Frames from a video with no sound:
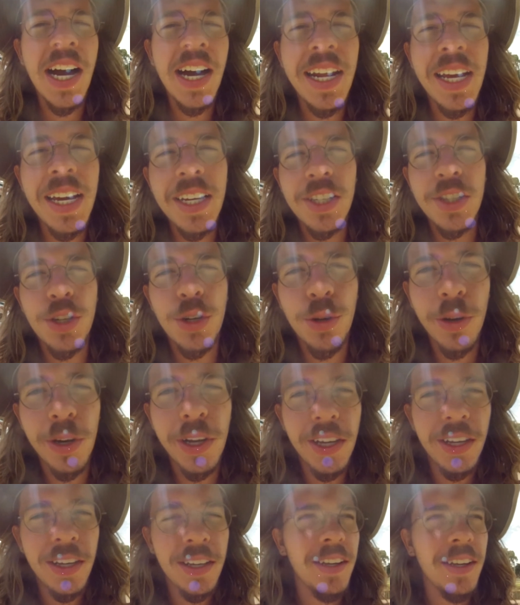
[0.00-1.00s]
giant ass
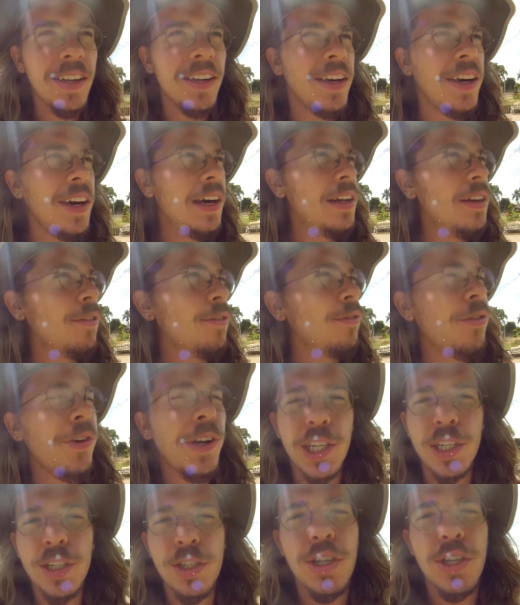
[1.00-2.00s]
tree and a
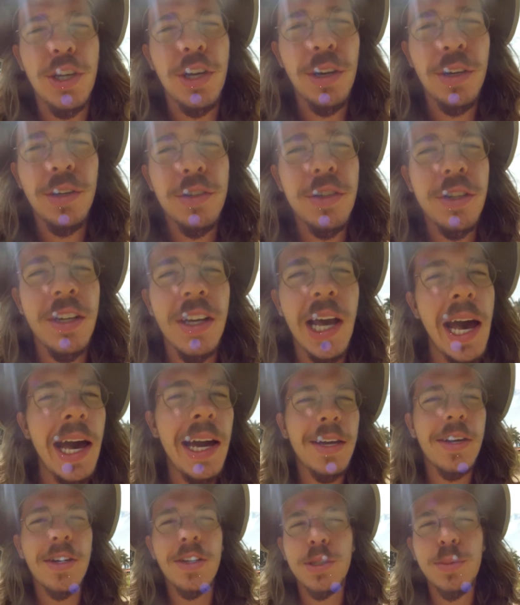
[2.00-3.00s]
freaking church.
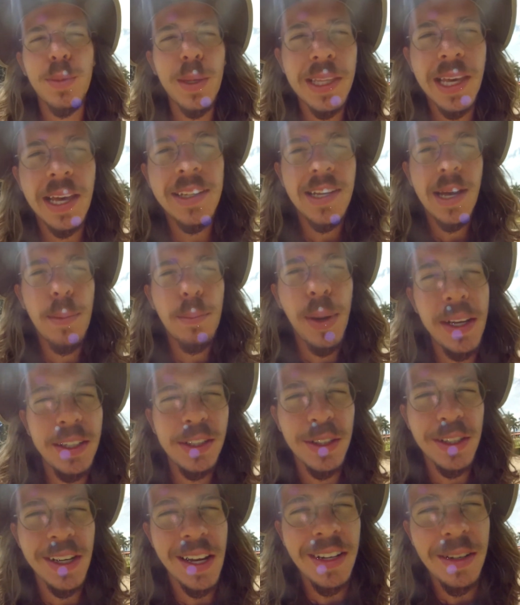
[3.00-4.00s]
I could have spent that 10
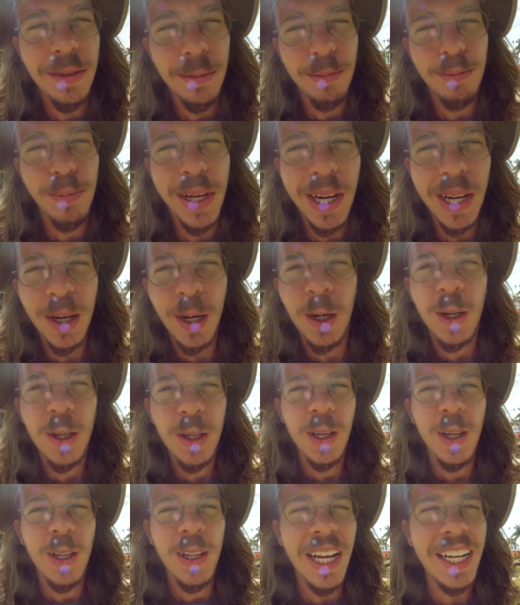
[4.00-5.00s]
pesos on a beer.
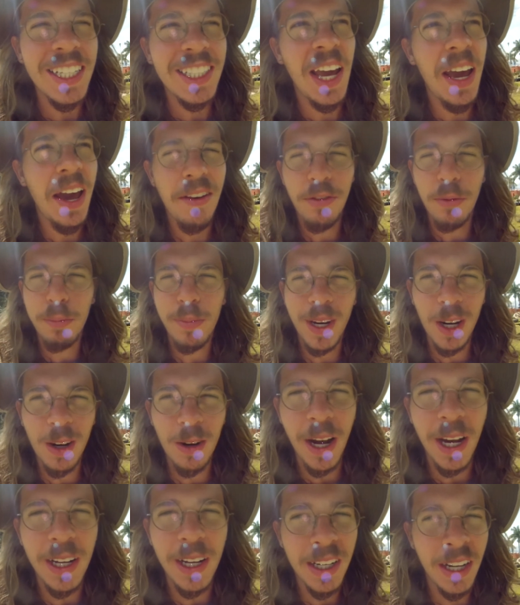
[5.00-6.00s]
That's half a
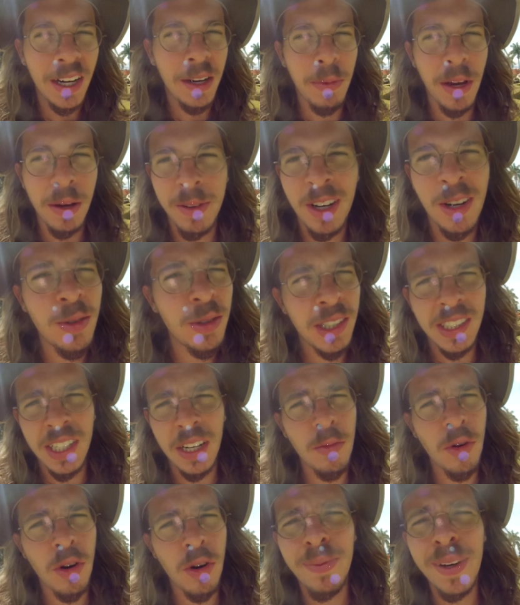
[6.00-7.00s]
beer right there, baby. I
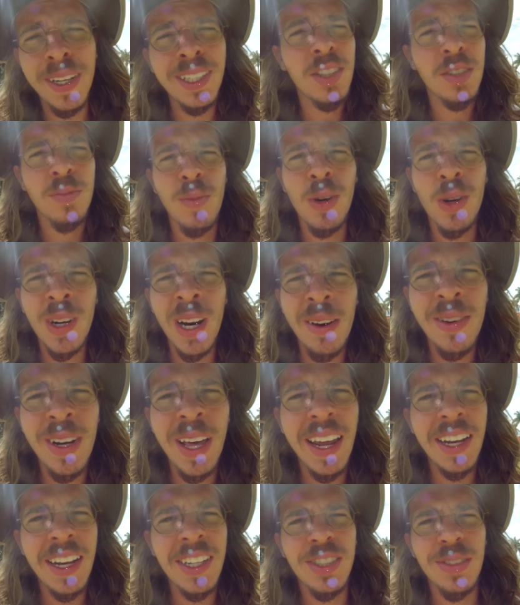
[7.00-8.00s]
wanted 10 more pesos more, and
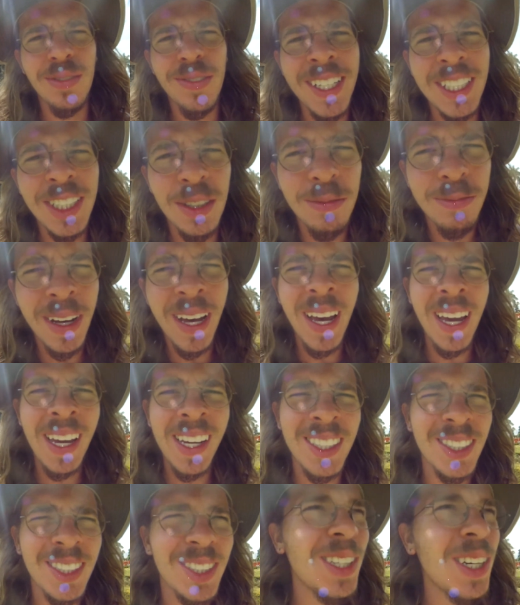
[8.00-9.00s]
I would have had a cerveza in my
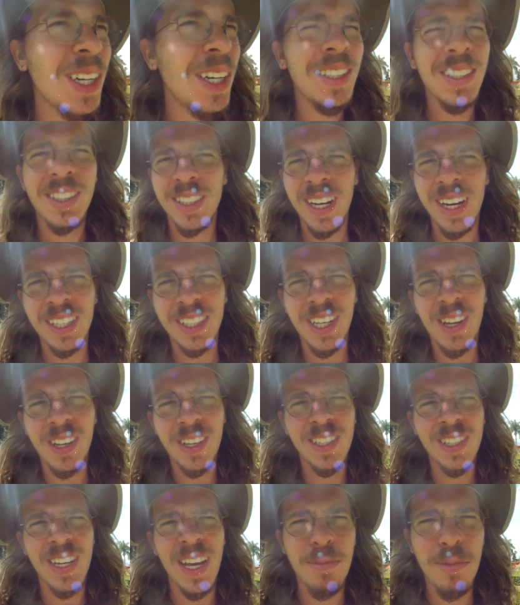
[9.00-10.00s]
hands. Instead, I
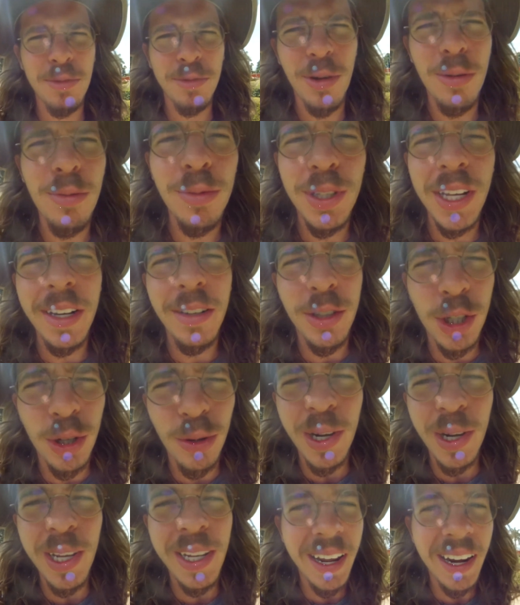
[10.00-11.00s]
saw this damn old there
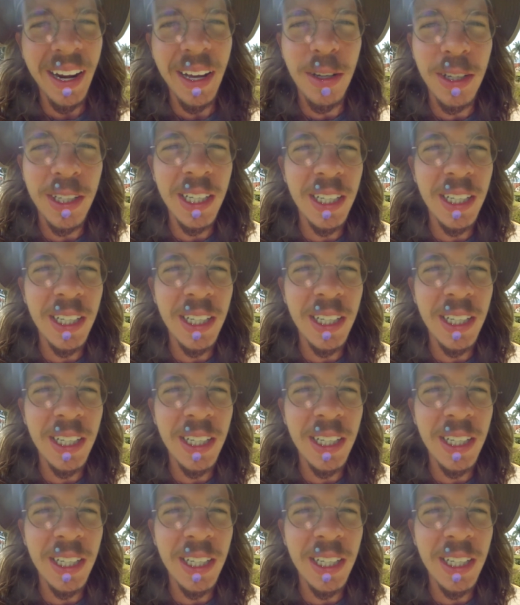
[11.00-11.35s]
tree that I